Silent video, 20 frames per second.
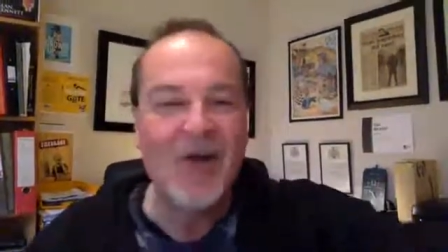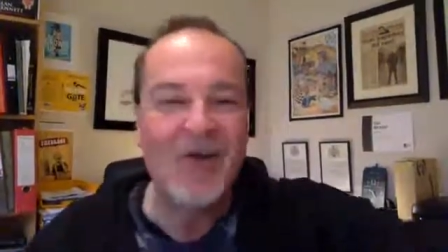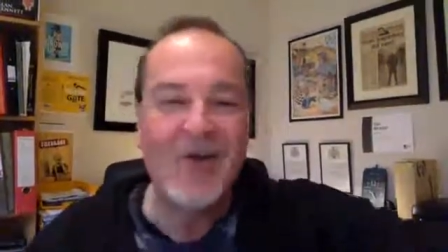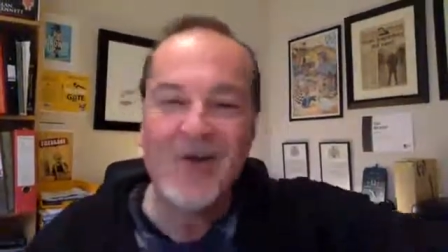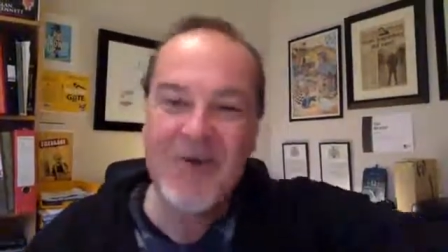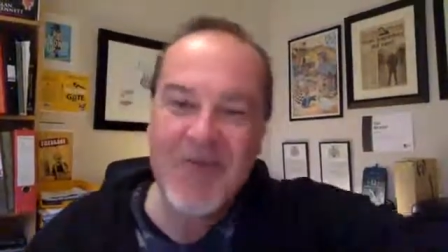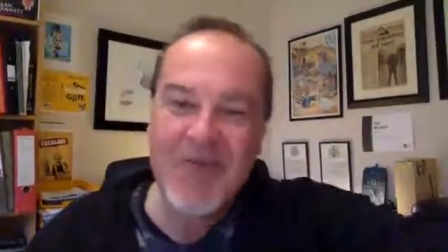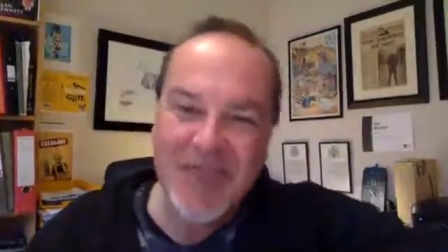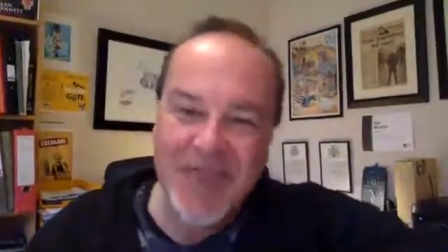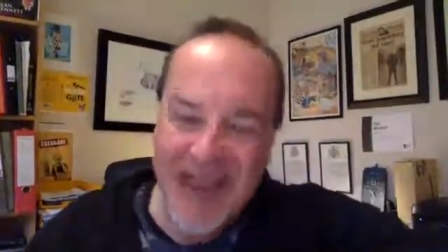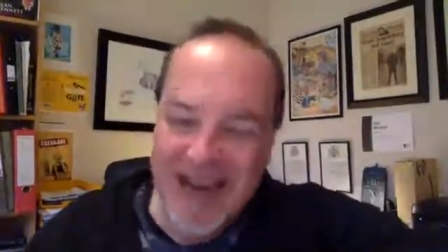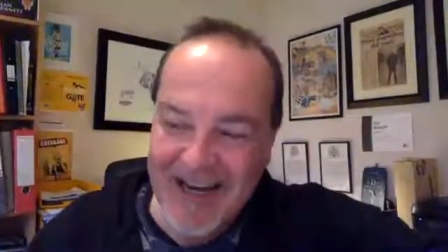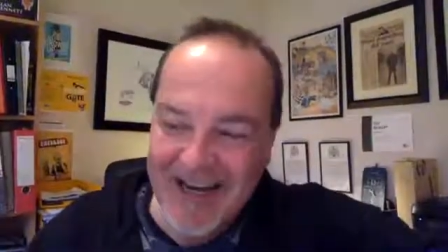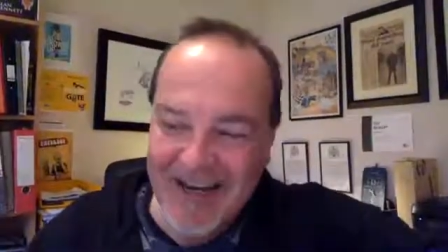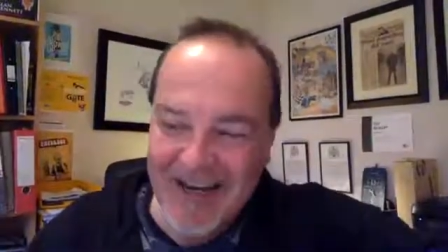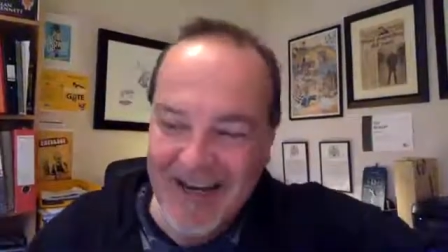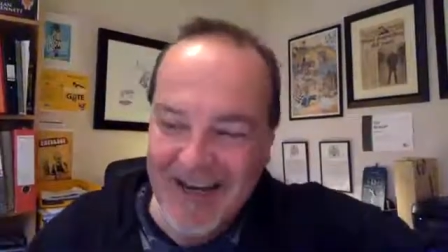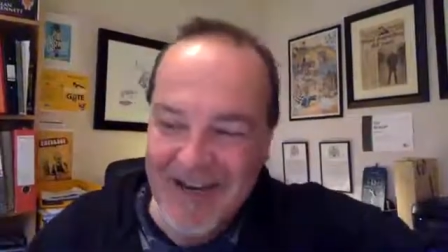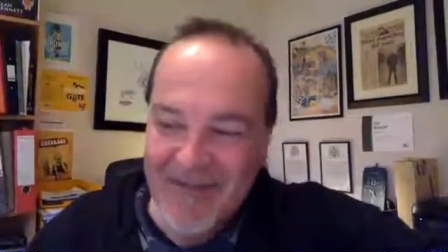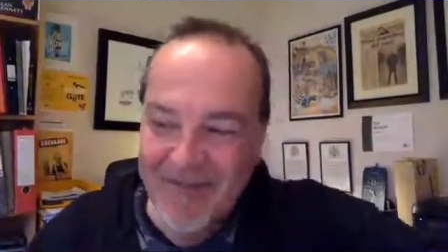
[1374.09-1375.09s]
No,
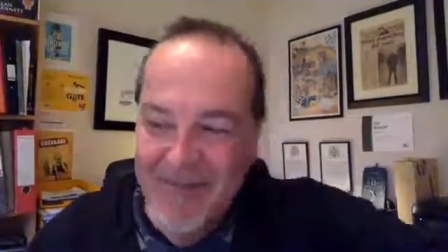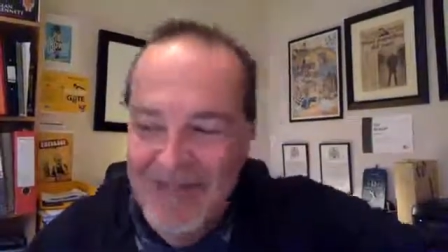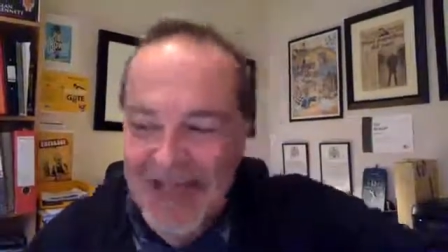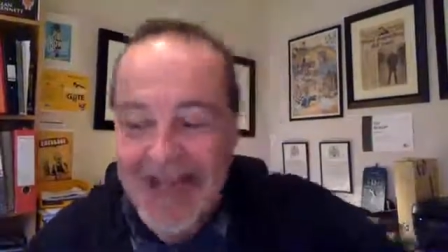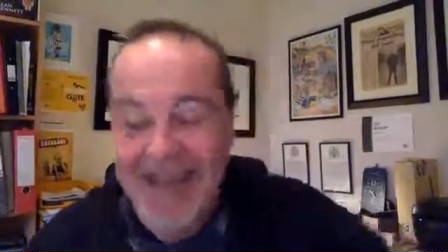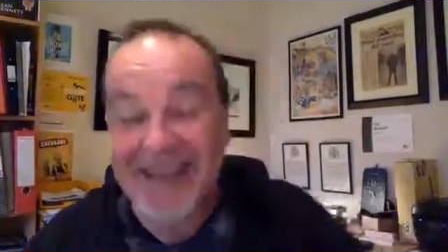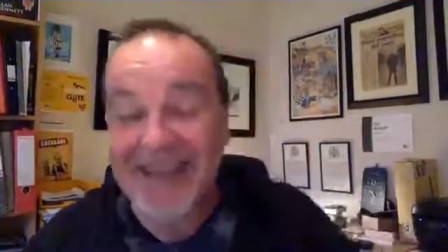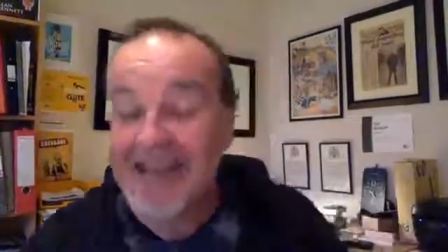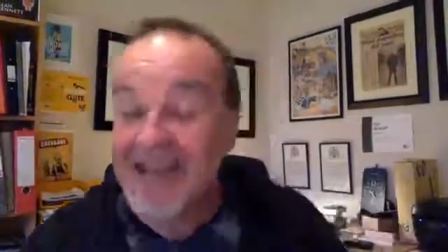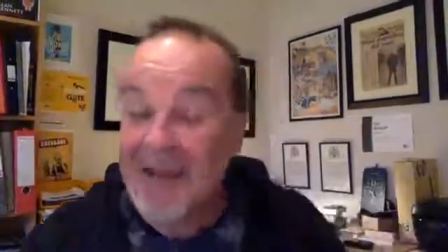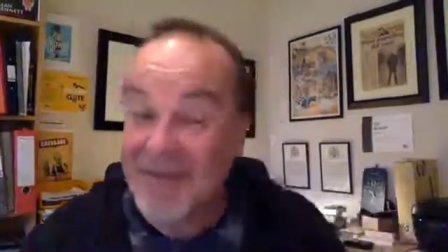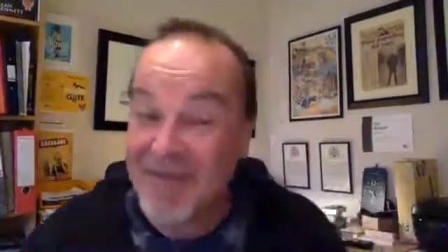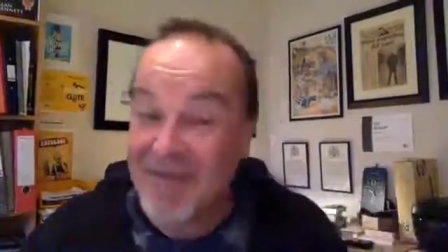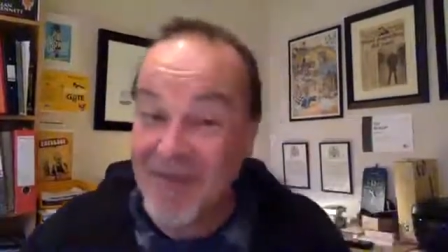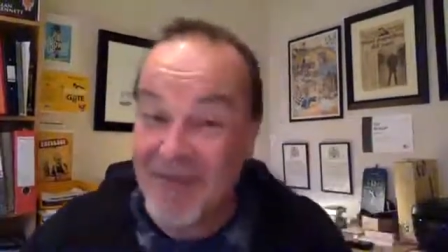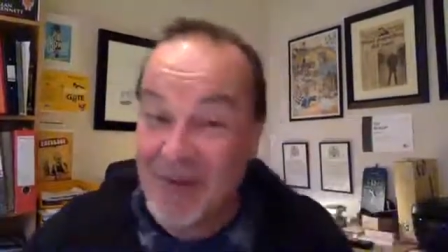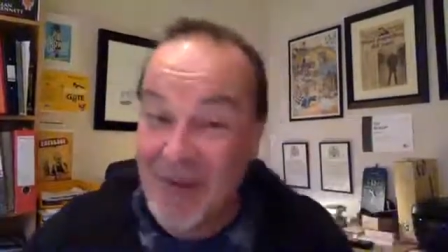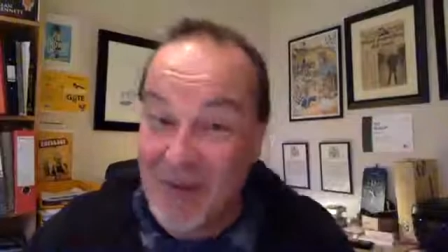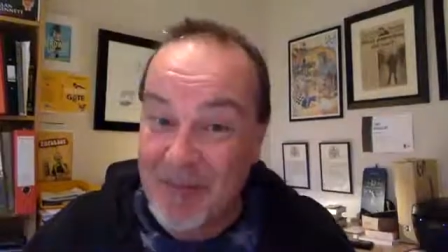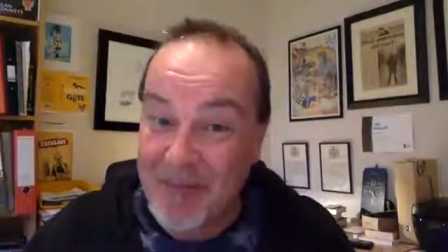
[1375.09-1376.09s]
thank you. I think I'm
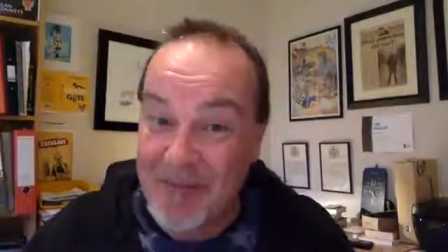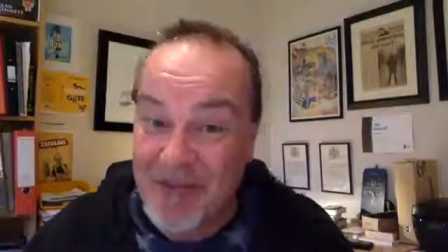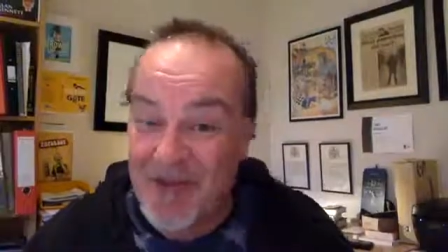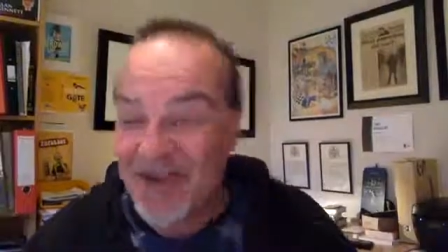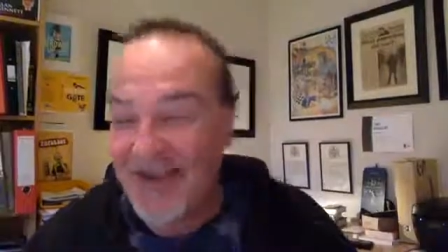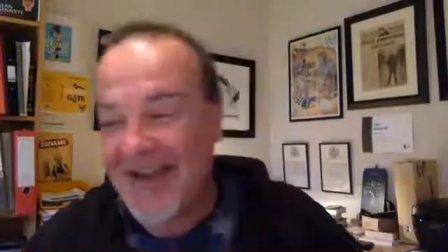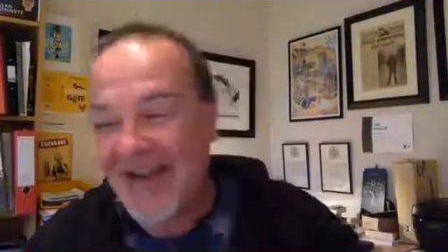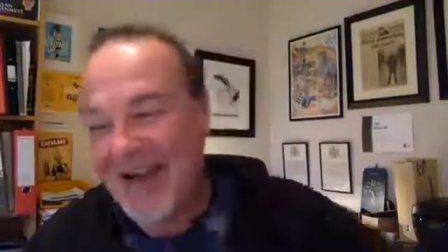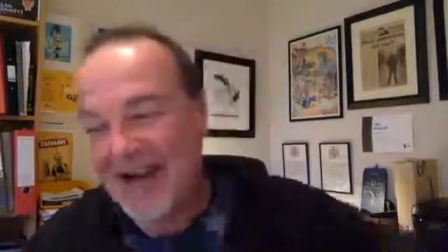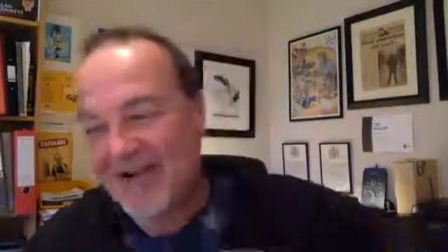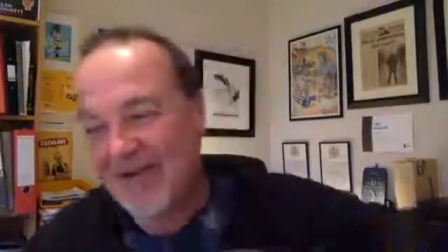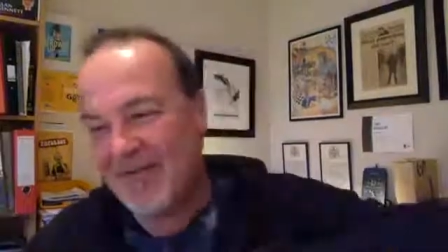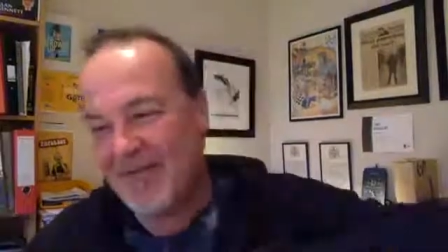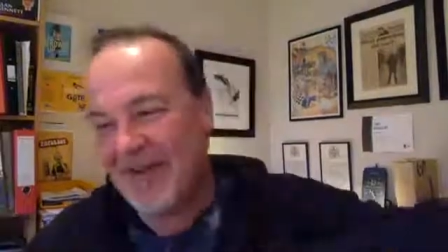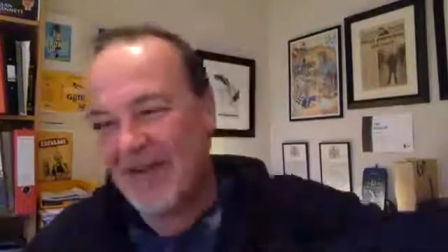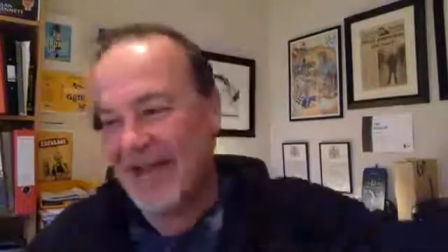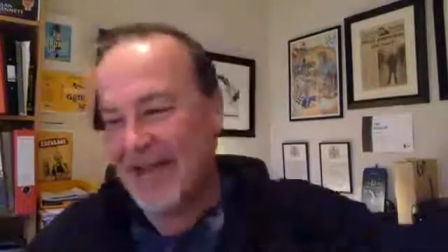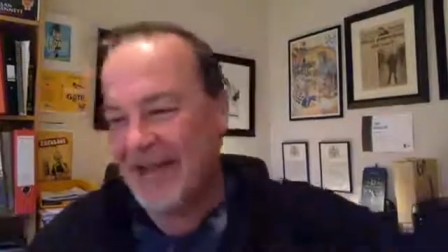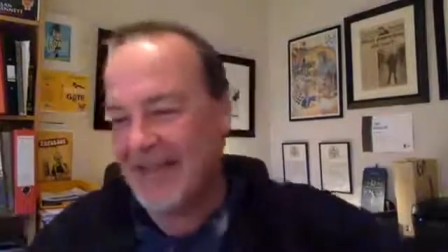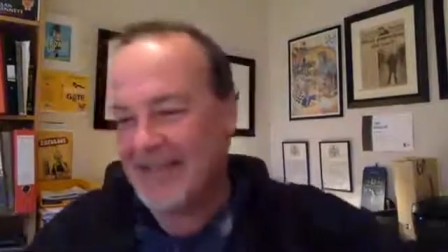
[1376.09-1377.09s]
full up now, I
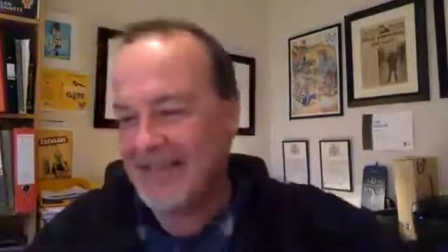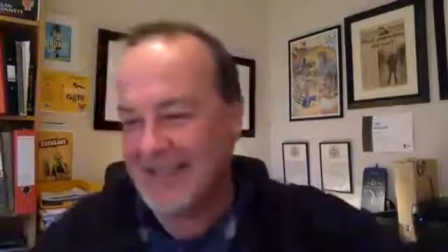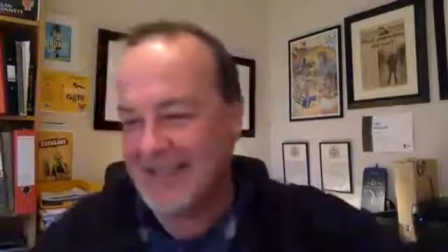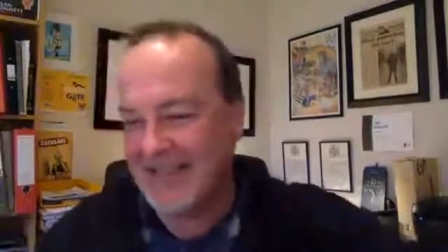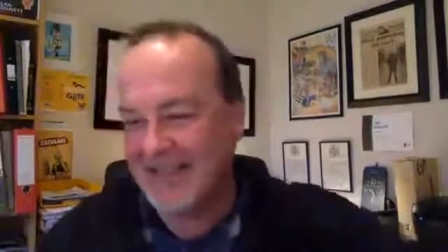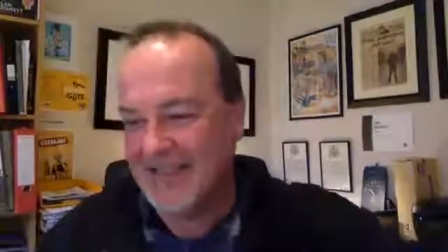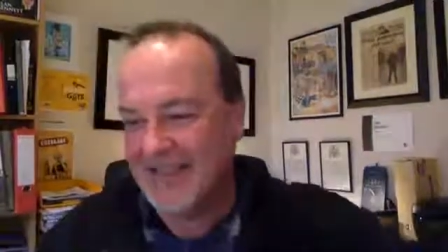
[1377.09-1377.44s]
replied.